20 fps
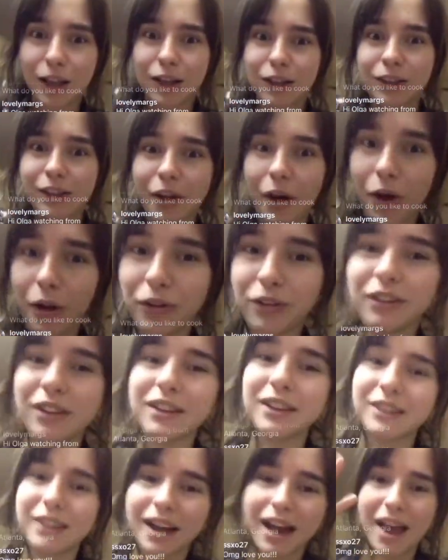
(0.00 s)
that's
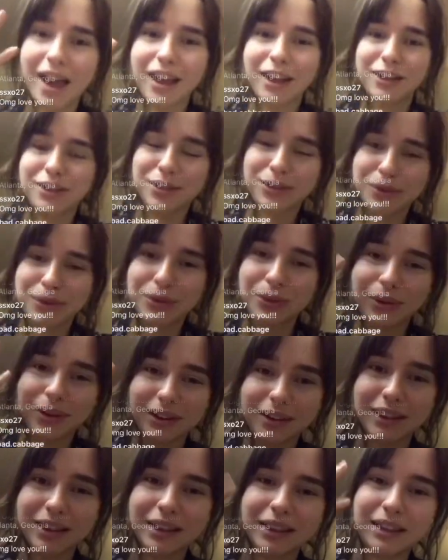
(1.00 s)
why I don't
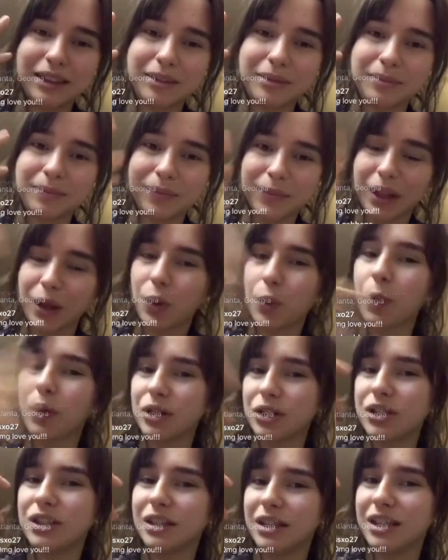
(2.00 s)
like to
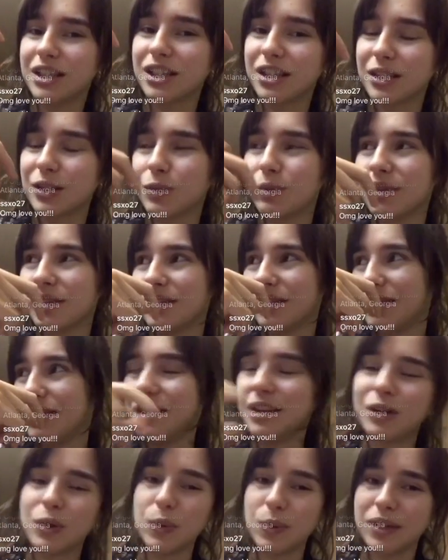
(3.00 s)
clean, like
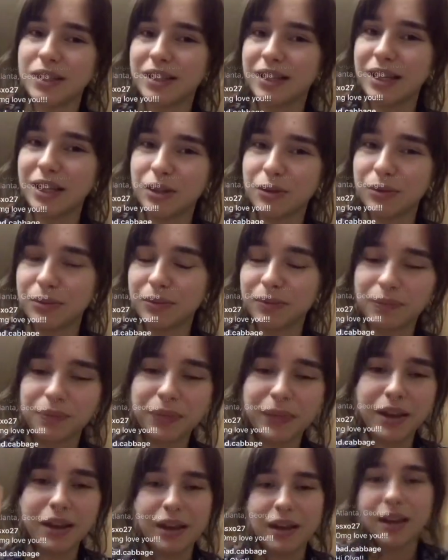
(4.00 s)
wash dishes
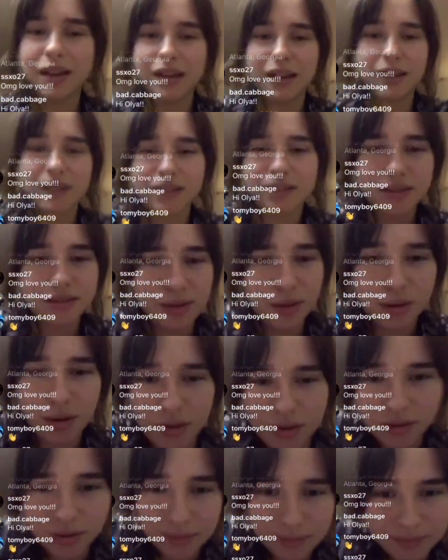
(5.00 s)
with him.
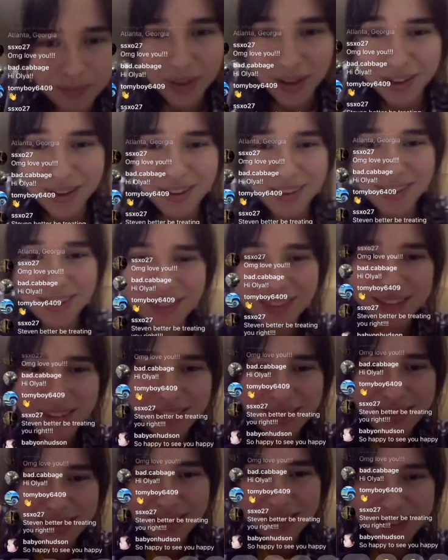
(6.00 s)
It's so
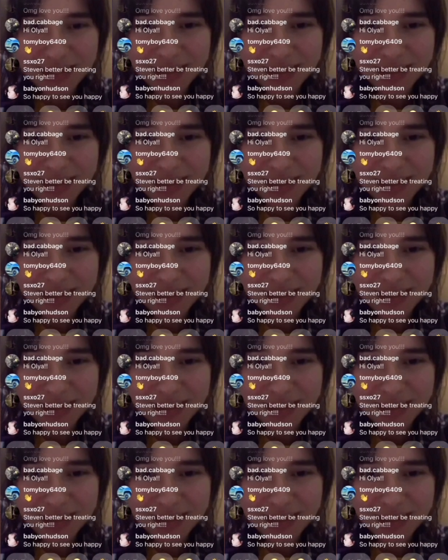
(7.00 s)
hard.